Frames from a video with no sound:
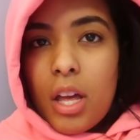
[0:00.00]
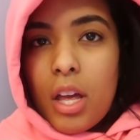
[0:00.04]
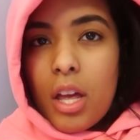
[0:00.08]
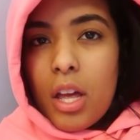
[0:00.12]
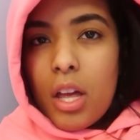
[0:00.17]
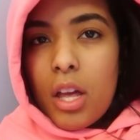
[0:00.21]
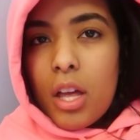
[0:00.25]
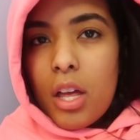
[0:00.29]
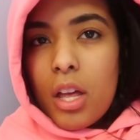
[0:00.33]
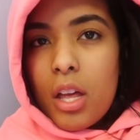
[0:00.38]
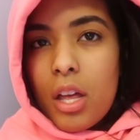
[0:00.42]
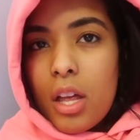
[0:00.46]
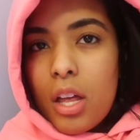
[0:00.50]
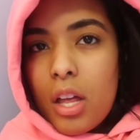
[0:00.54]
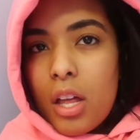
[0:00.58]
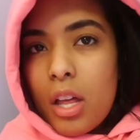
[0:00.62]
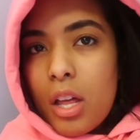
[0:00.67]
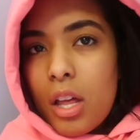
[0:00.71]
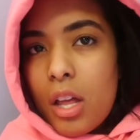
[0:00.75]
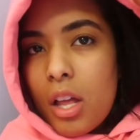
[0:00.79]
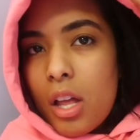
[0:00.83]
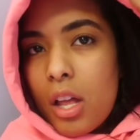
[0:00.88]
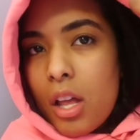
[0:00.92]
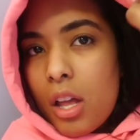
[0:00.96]

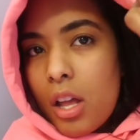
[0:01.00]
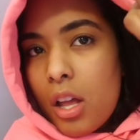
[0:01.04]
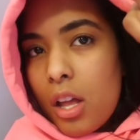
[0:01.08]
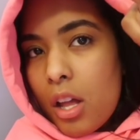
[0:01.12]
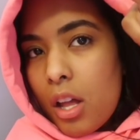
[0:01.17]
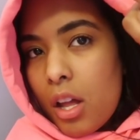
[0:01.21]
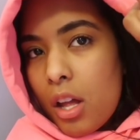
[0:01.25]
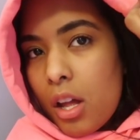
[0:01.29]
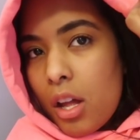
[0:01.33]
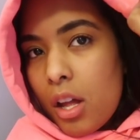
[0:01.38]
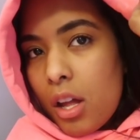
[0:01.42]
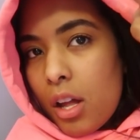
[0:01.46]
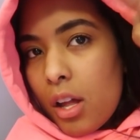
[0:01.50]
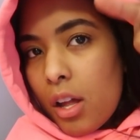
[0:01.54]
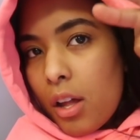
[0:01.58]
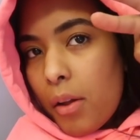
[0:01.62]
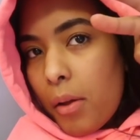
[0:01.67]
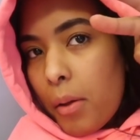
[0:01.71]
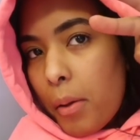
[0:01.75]
Nobody speaks.